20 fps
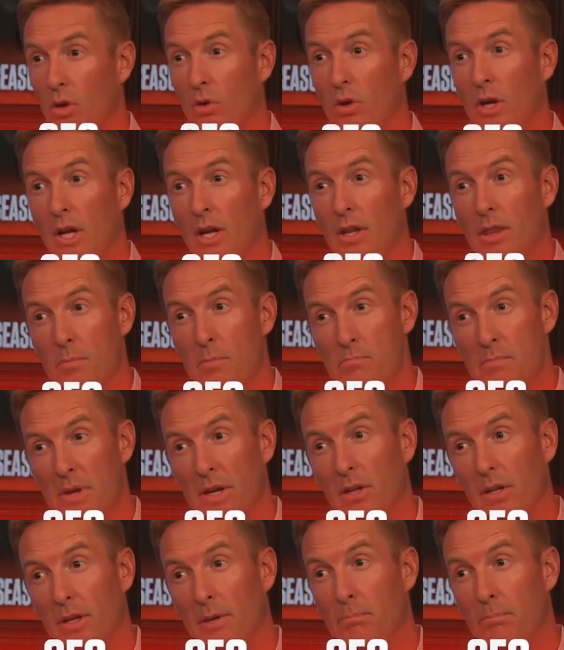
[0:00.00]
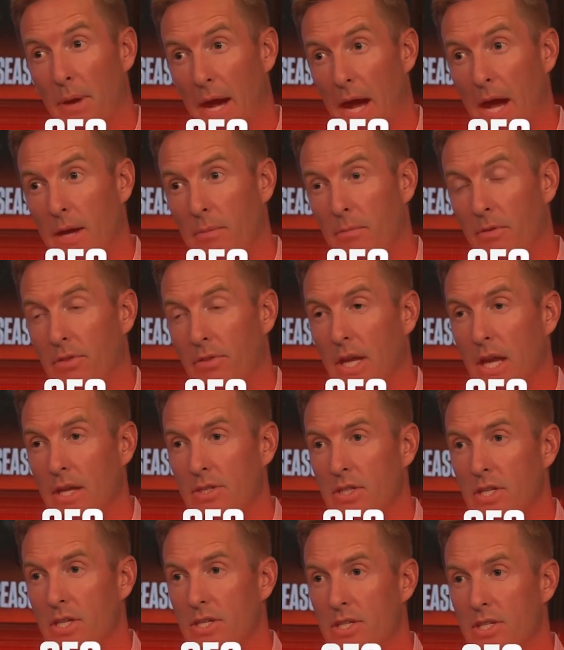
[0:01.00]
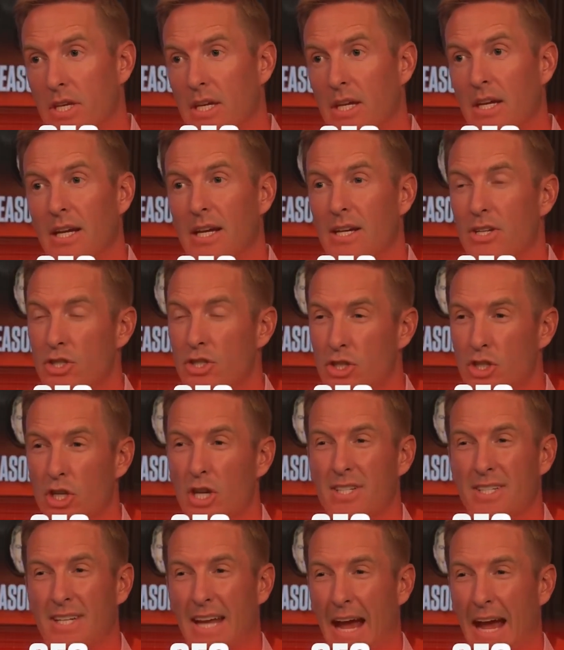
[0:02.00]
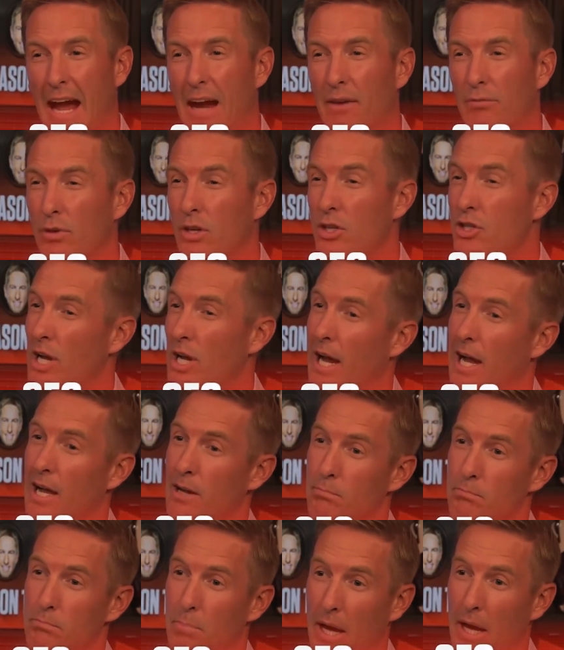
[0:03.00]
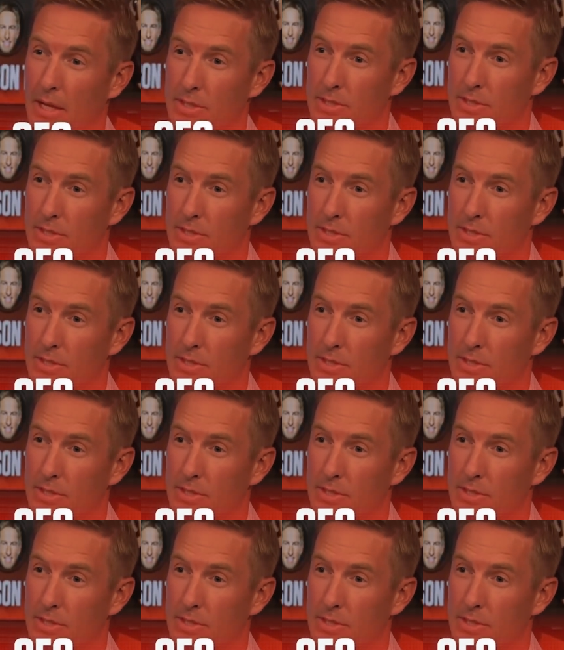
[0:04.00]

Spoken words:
So the middle and bottom of the SEC is just average at